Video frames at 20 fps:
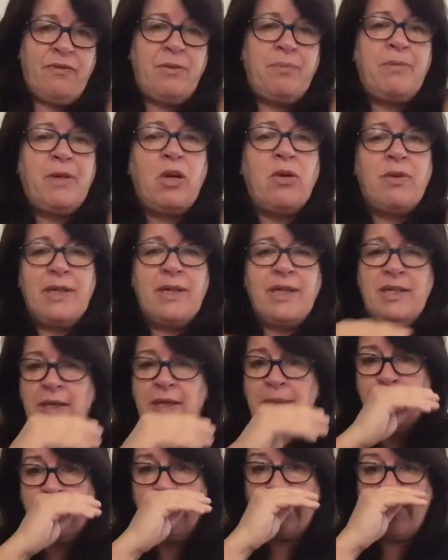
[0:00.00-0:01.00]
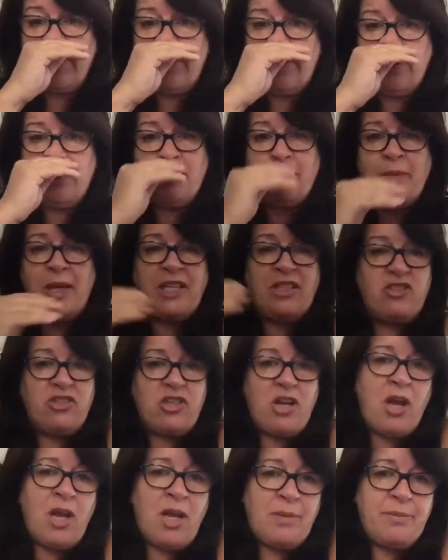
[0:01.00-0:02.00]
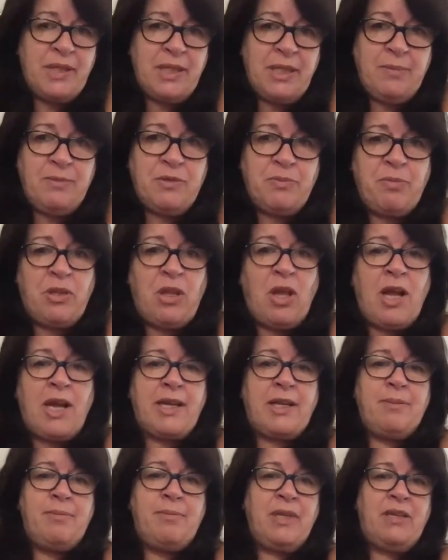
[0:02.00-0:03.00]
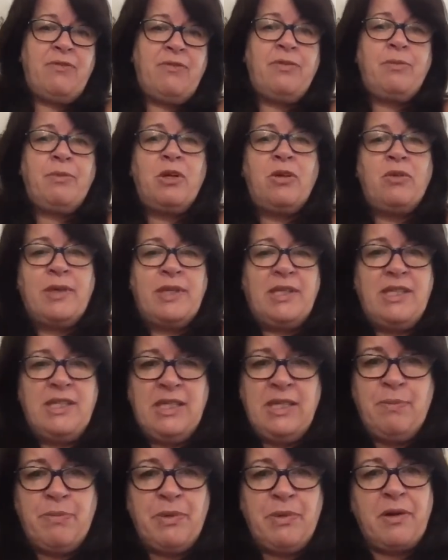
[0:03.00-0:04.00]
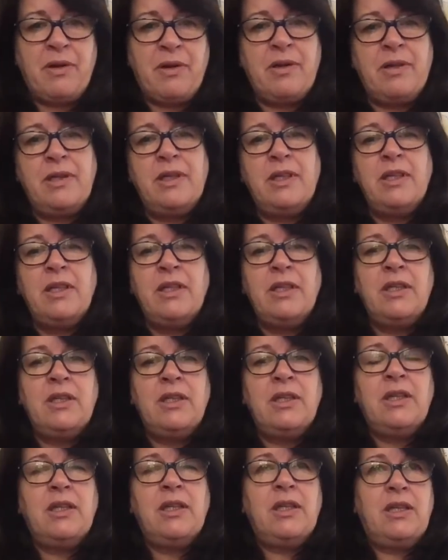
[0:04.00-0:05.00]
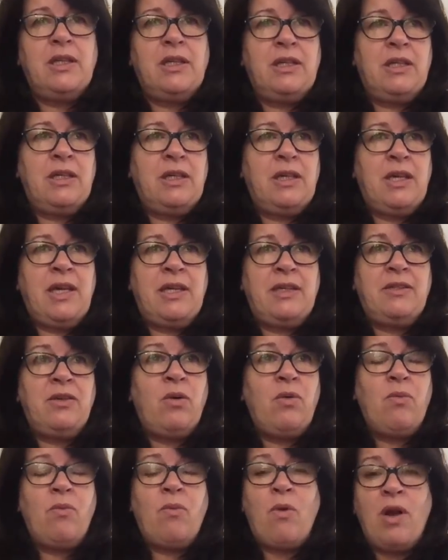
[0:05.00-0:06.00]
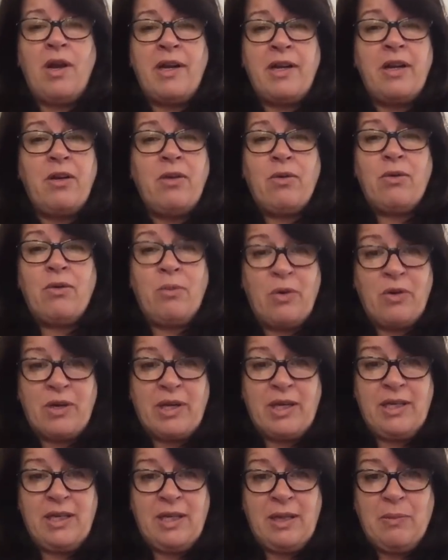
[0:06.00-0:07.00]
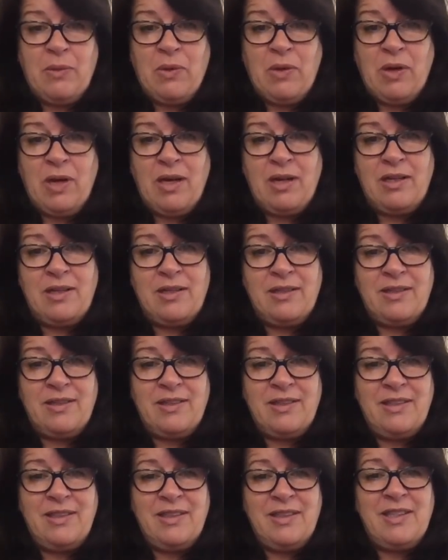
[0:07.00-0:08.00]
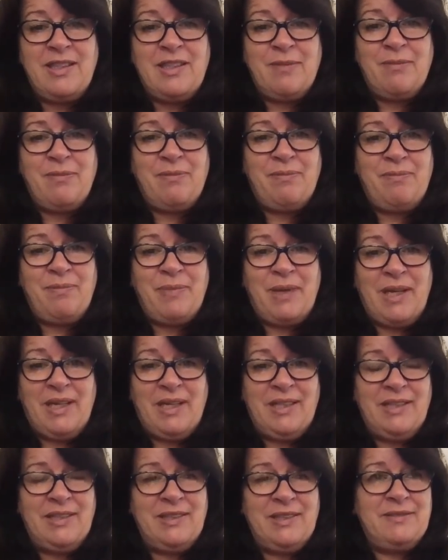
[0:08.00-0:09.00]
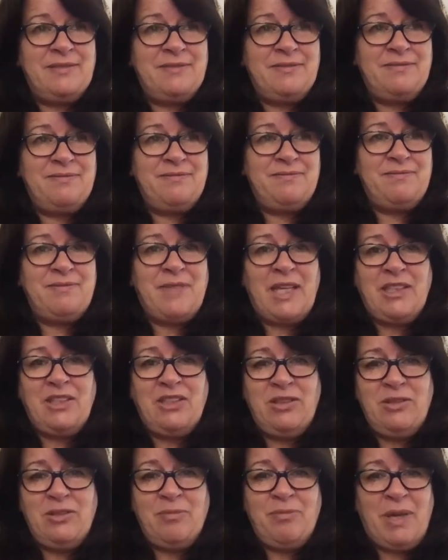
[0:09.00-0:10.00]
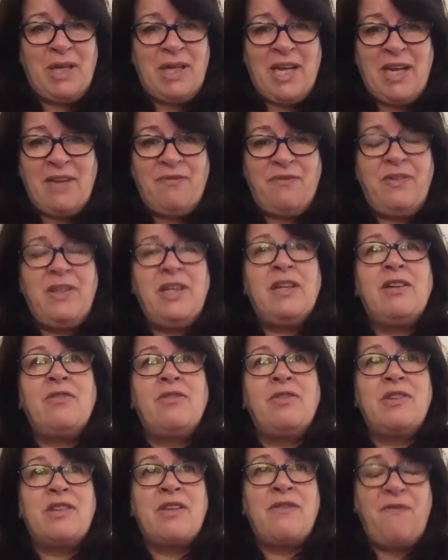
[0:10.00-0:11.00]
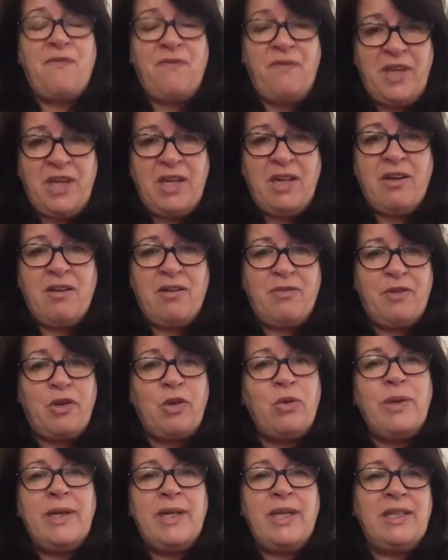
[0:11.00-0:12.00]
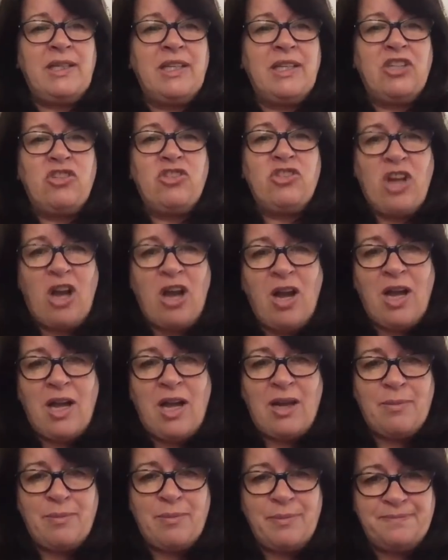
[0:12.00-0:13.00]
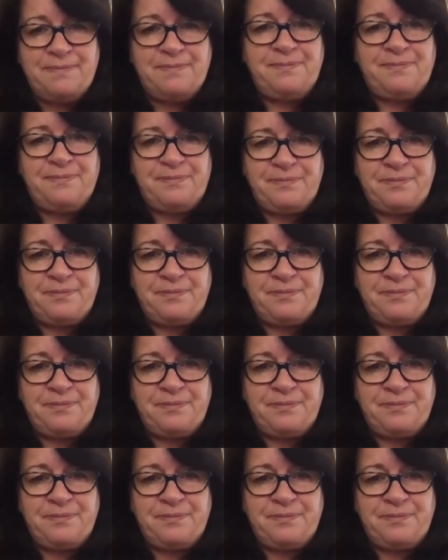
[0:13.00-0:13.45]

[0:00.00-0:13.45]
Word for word: me from going deeper. My job keeps blocking me from going deeper. I don't want to go to work anymore. But mm-hmm. I do, but I feel the fear of quitting the job.